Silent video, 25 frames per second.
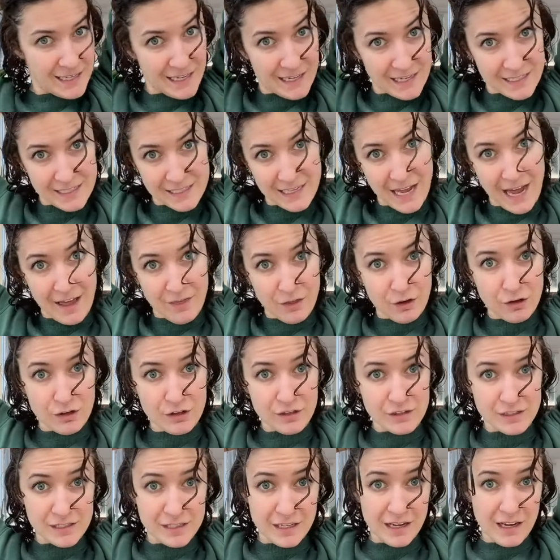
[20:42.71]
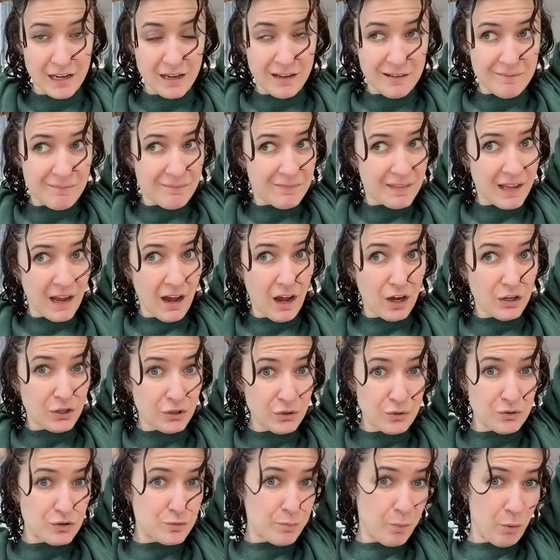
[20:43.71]
It's that there's a
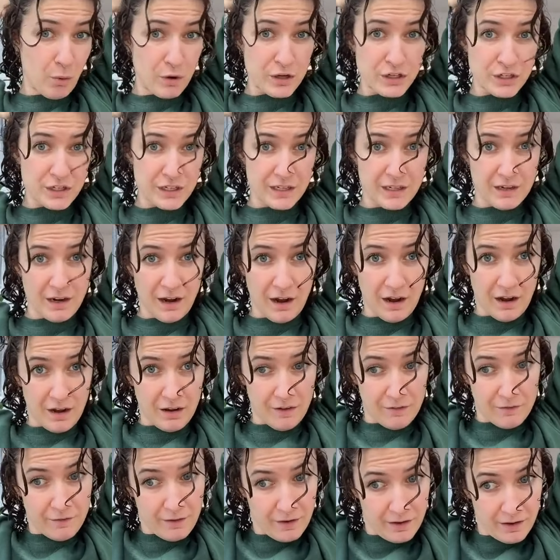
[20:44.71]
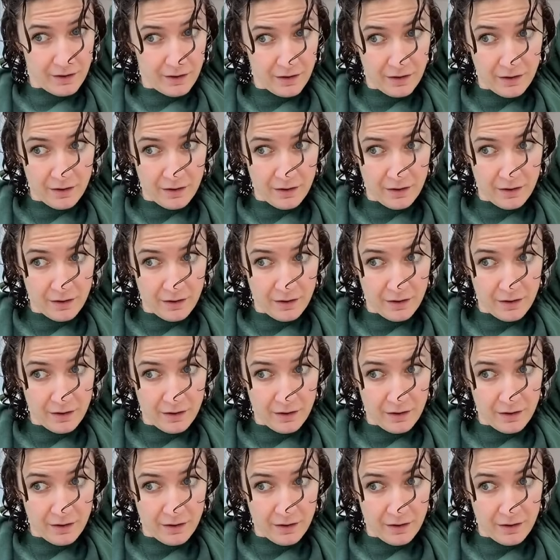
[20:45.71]
huge portion of